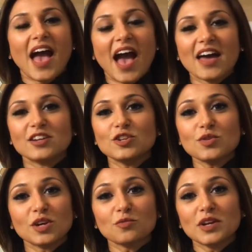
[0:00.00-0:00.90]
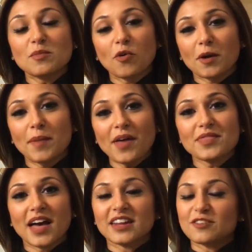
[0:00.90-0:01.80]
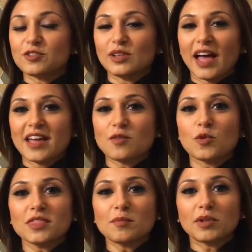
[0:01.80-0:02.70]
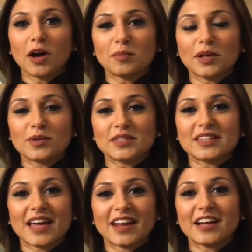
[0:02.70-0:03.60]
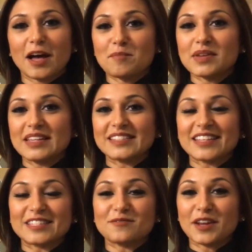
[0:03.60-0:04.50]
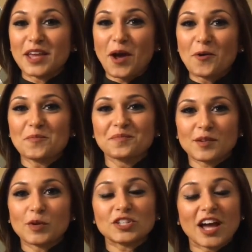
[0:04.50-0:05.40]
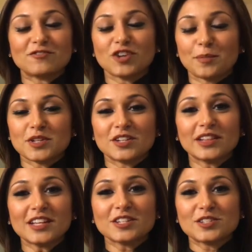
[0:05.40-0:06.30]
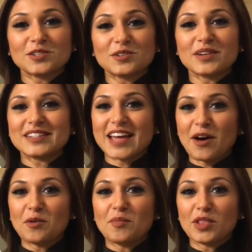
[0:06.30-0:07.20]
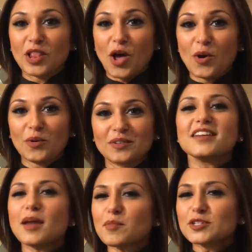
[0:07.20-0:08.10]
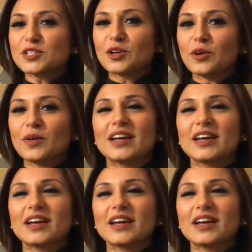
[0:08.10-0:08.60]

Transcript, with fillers: and you can read more about that if you like with the blog post that accompanies this video, which I've dropped a link to down below. Number two,